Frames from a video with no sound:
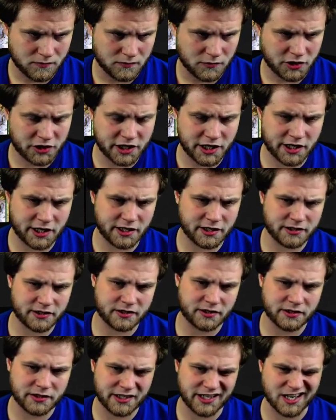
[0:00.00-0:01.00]

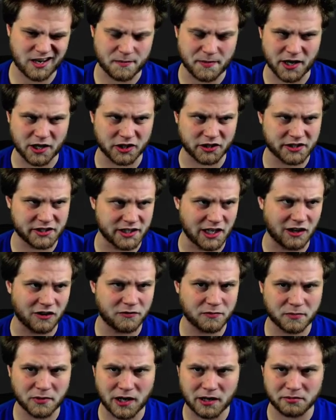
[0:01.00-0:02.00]
Jace, tick up on
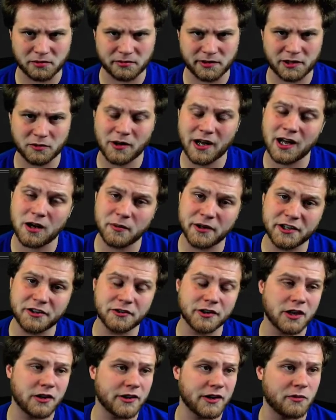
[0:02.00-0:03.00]
herself probably. Well, we do
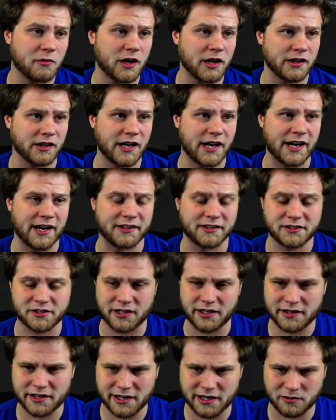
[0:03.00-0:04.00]
know they want land, so
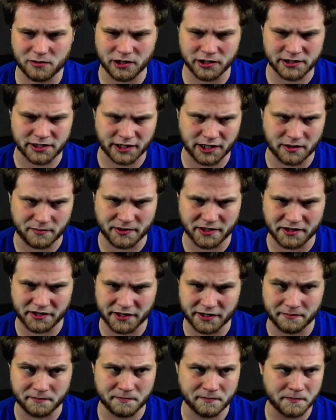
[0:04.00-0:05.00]
I think I will tick up on
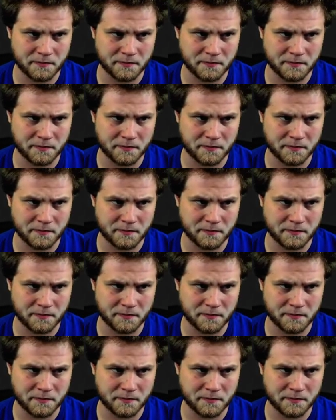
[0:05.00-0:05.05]
them.